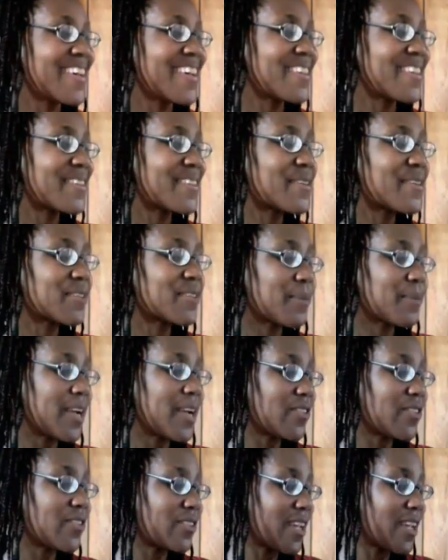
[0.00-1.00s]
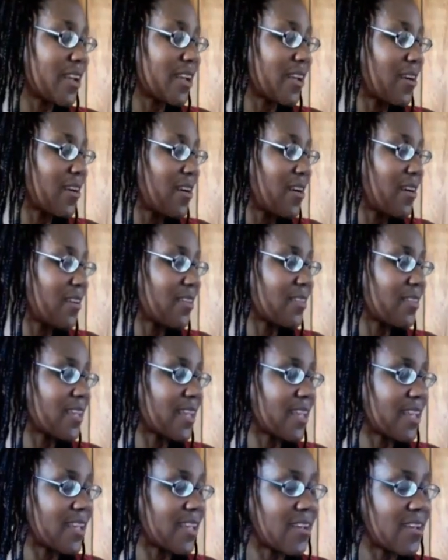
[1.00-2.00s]
So it's the patient taking
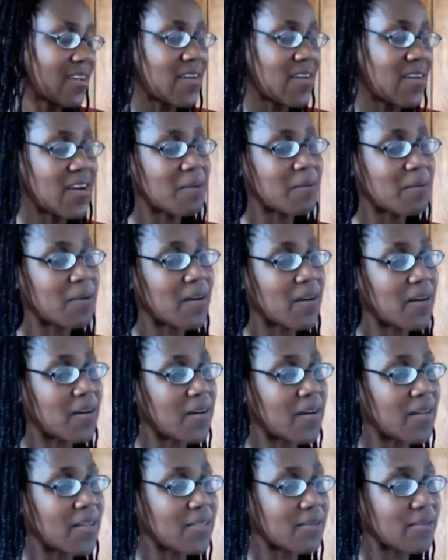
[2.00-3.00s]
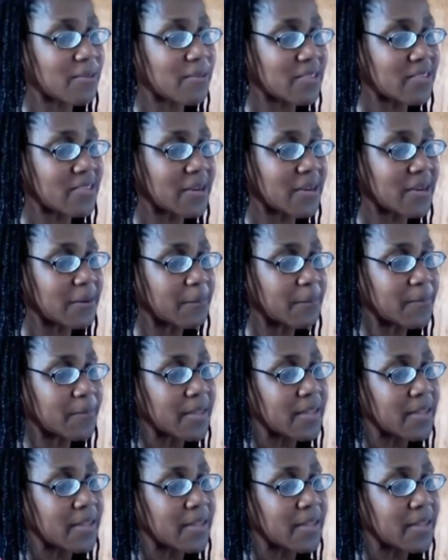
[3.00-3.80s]
all the risks here.